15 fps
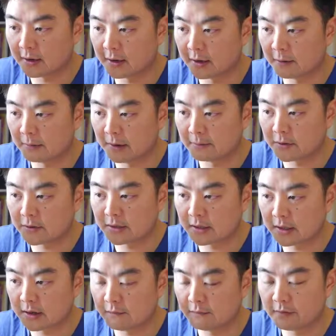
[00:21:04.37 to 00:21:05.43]
I'm
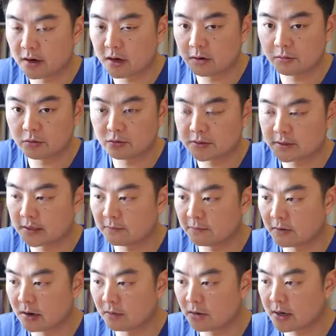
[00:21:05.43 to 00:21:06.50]
using a variable step
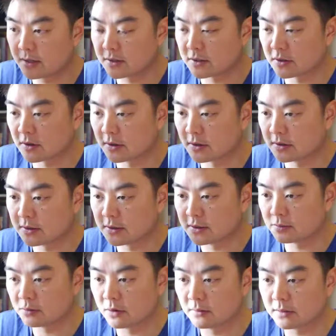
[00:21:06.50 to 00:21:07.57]
frame rate, so
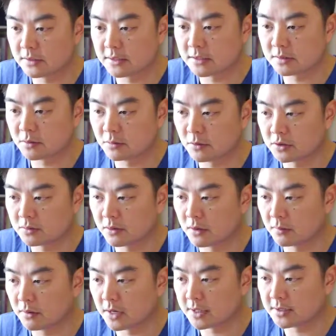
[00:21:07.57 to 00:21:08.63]
this probably needs to be
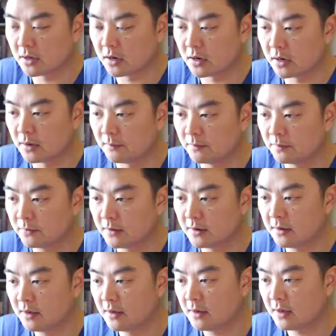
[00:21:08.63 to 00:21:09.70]
multiplied by time,
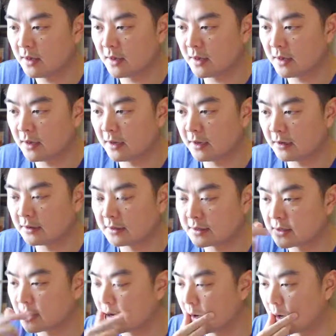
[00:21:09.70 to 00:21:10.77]

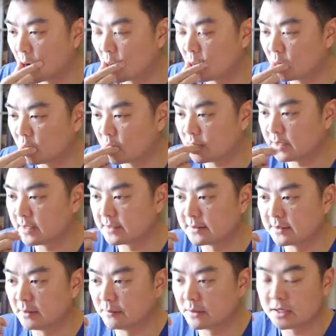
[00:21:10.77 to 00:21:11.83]
and this
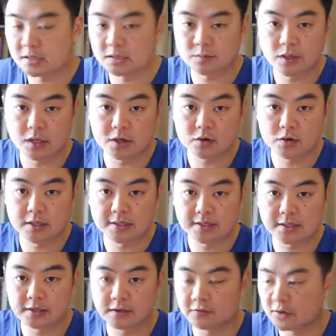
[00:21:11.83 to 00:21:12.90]
number needs to be increased
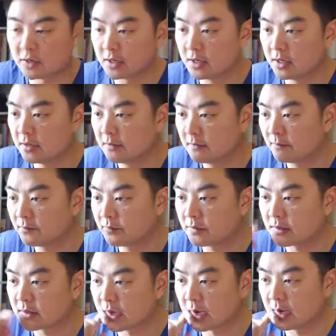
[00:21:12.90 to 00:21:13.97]
significantly.
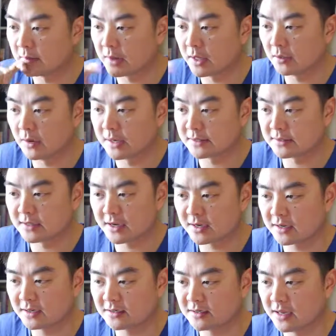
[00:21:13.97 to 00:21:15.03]
Otherwise,
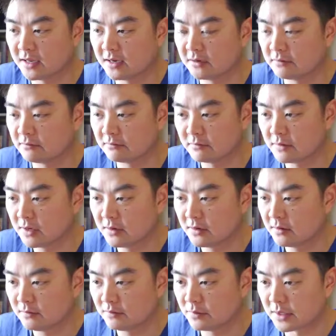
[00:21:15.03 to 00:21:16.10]
like 10
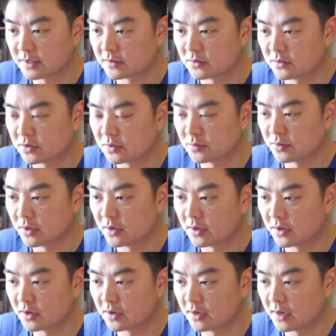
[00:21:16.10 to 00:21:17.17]
pixels
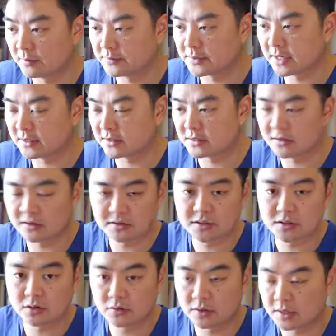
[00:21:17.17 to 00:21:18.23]
per update, it's
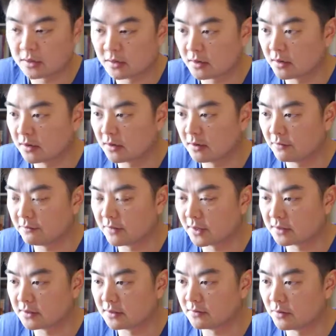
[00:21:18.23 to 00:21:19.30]
not really going to
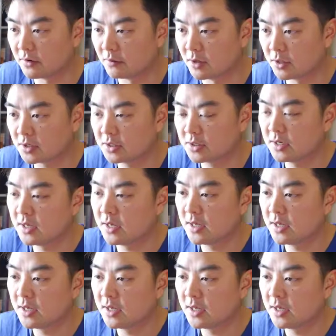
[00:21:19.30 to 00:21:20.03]
affect it very much.